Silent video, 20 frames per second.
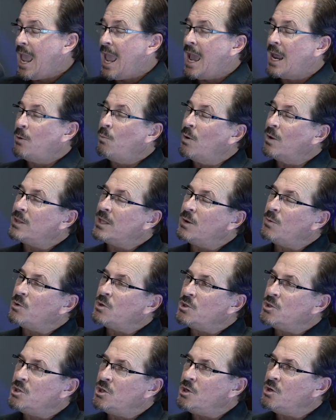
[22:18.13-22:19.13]
and what they
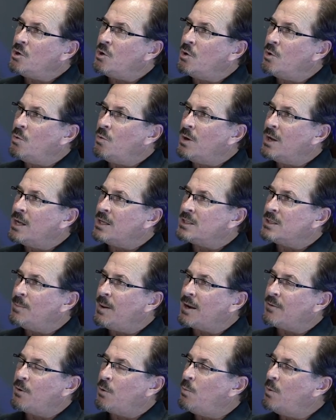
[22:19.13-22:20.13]
would do is
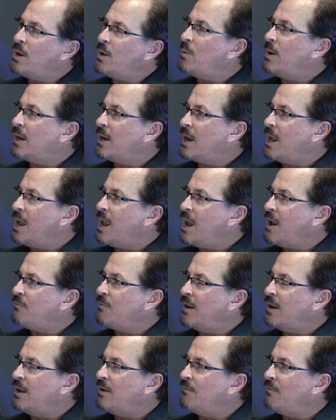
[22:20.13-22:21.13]
about every week, week and a
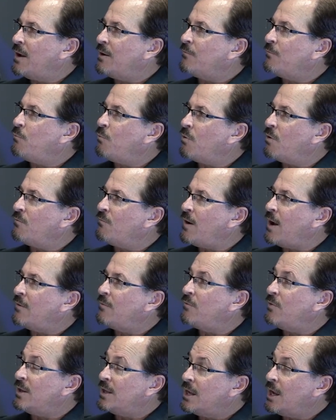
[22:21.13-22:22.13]
half, they'd invite four or
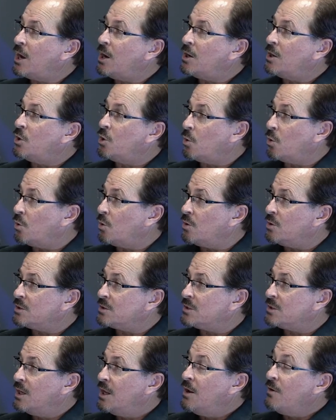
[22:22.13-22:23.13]
five of the young
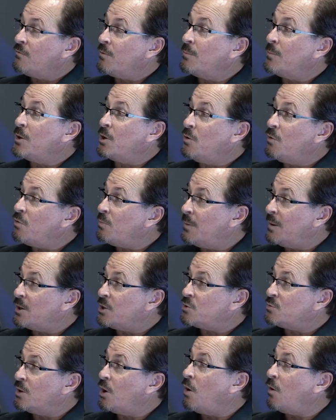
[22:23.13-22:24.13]
girls from the youth
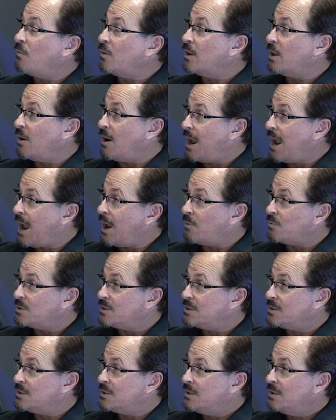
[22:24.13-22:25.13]
ministry over to their
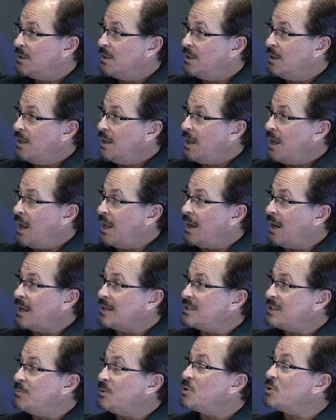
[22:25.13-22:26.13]
house and
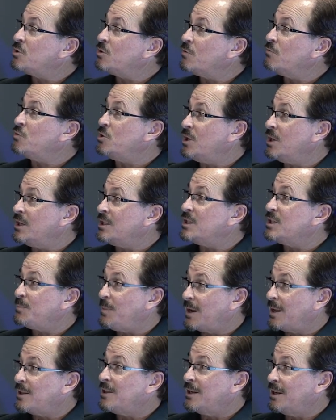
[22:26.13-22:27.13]
ask them to serve Jesus
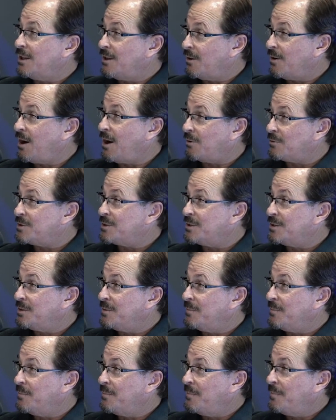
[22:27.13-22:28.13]
by cleaning their house.